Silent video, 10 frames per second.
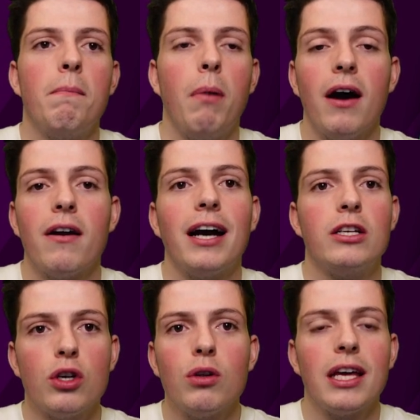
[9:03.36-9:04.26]
But I
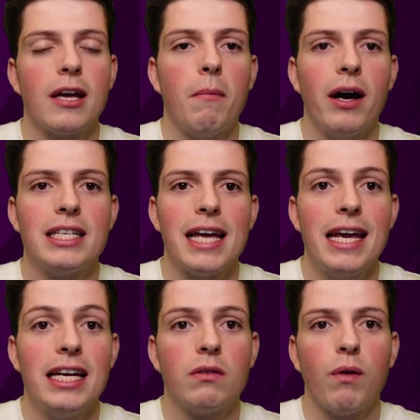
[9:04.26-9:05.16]
do think a
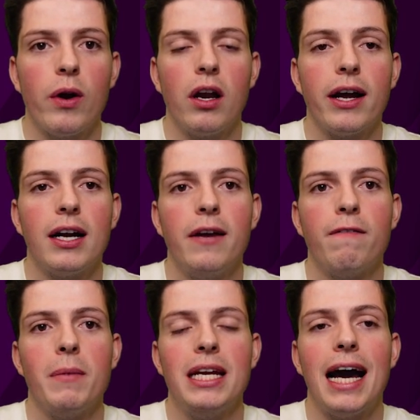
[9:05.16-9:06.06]
-8 is very likely
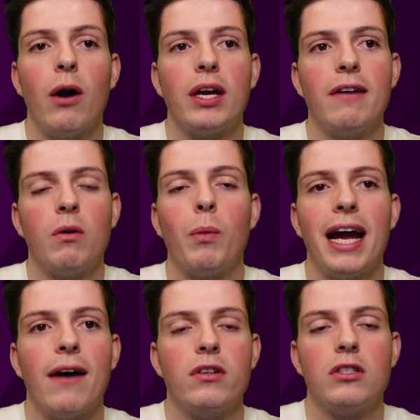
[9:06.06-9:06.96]
for me now, given we
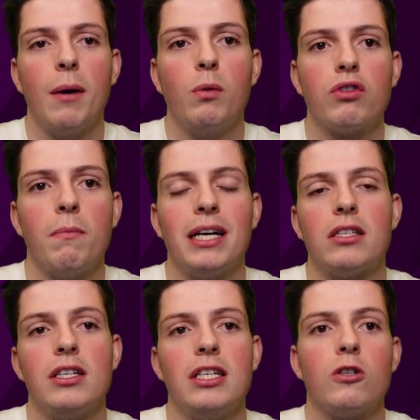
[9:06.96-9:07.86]
have the doubles for
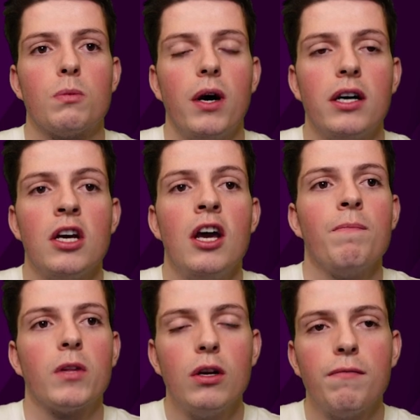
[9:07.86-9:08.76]
Manchester City and Spurs
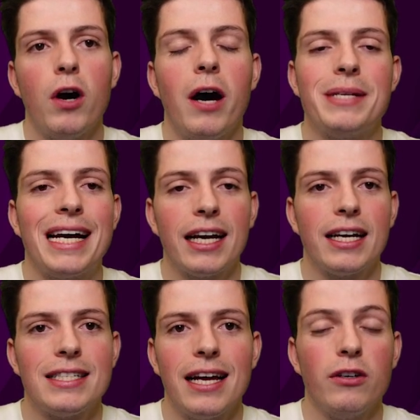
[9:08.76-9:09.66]
confirmed, and
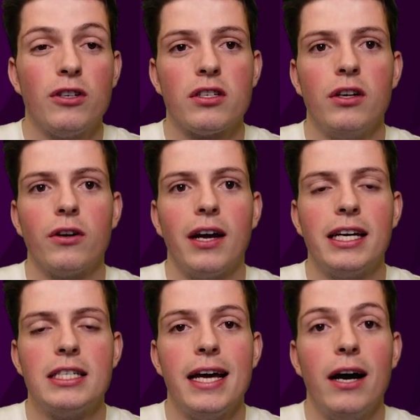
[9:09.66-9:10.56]
Cancelo doesn't look like
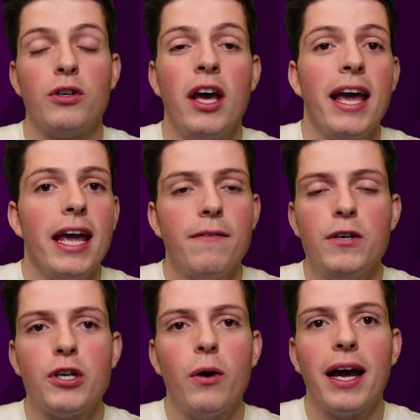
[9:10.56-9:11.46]
he's nailed. If you
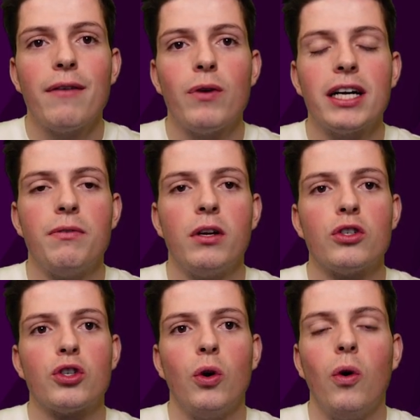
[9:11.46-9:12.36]
don't have Rashford and
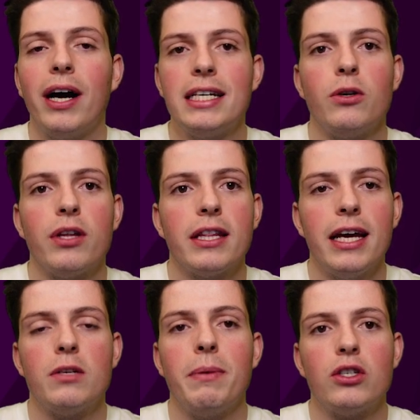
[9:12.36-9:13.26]
Shaw, I still think
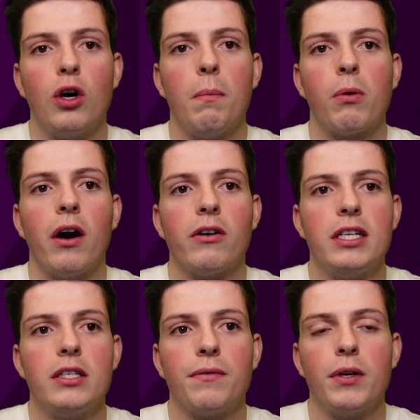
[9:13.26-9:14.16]
they should be top
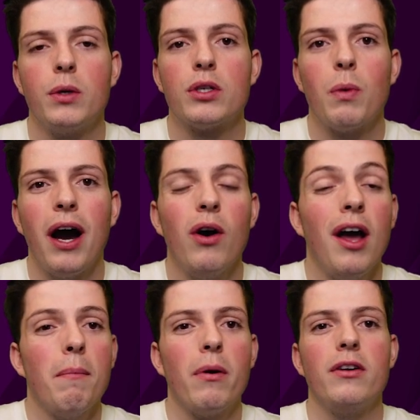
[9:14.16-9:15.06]
priorities for you as well.
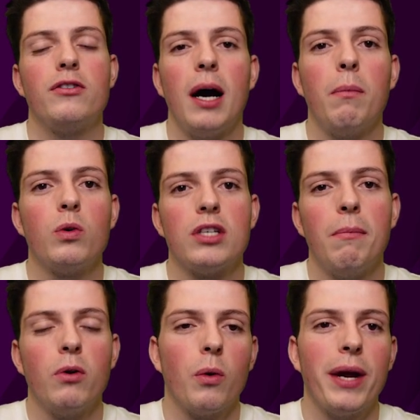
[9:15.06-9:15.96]
But the
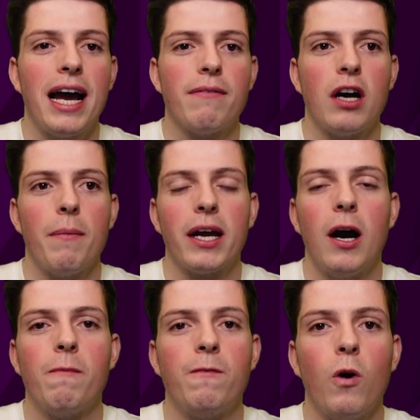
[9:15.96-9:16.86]
double-double that we have coming
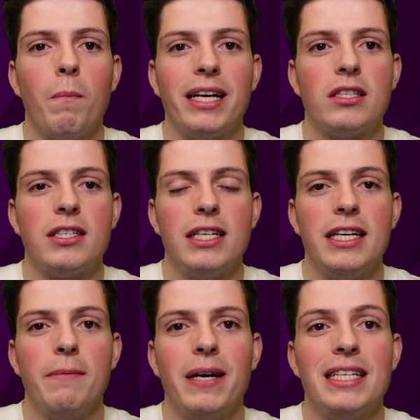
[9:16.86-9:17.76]
up for Manchester
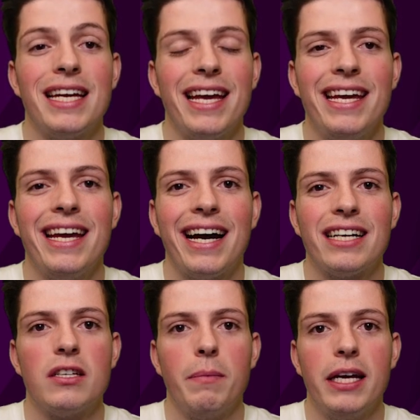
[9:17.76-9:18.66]
City means he
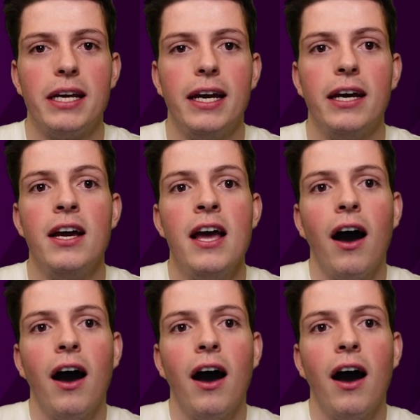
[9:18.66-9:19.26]
has to be in here.